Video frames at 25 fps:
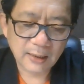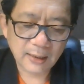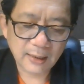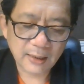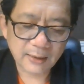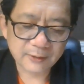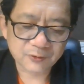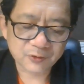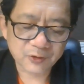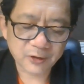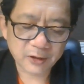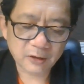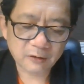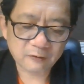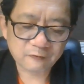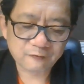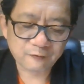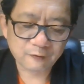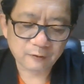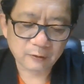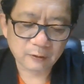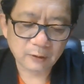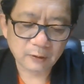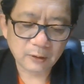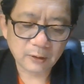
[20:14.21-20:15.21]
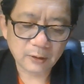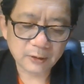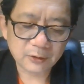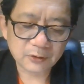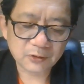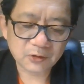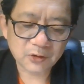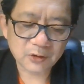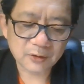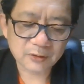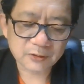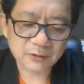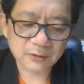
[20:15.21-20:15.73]
and therefore
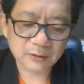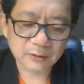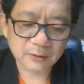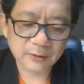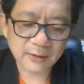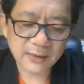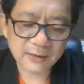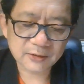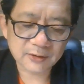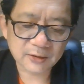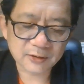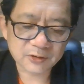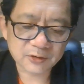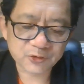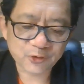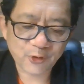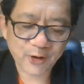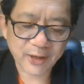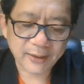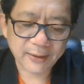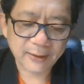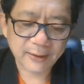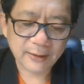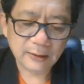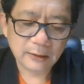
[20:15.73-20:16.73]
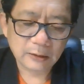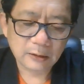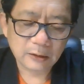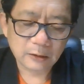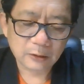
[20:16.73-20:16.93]
it is necessary